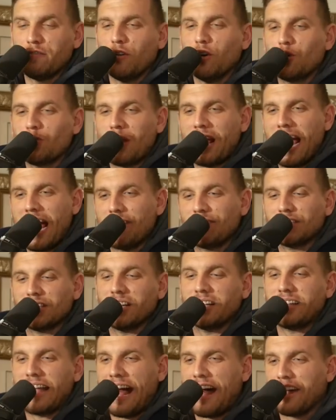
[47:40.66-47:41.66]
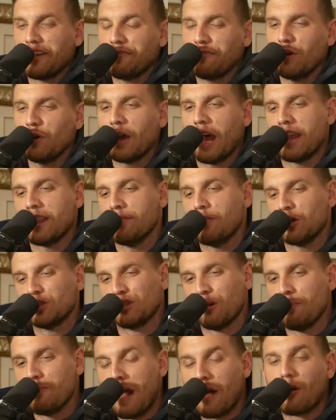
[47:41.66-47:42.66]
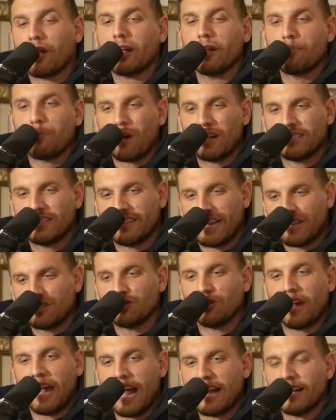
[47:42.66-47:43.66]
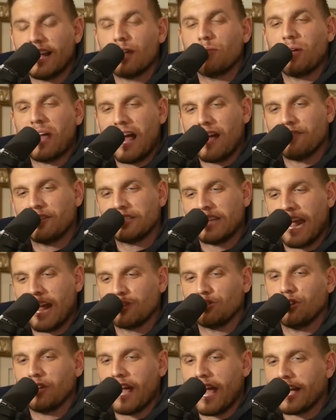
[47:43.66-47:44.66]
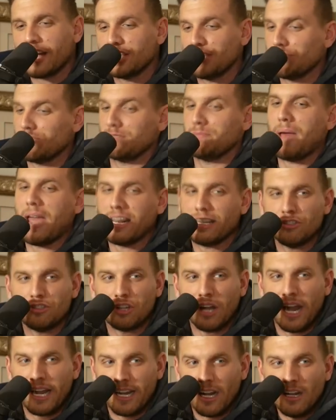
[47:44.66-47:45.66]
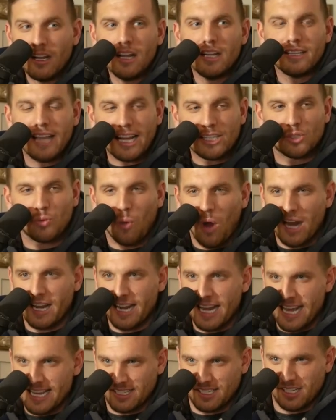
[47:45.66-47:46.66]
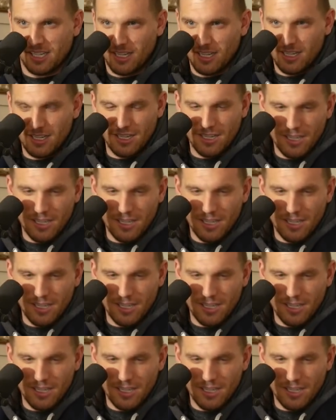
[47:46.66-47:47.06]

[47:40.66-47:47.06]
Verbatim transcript: food we have is an Italian food, and the most American mm-hmm. presidential candidate we have is Andrew Yang because he was made in China. That's, That's what it is. Yeah.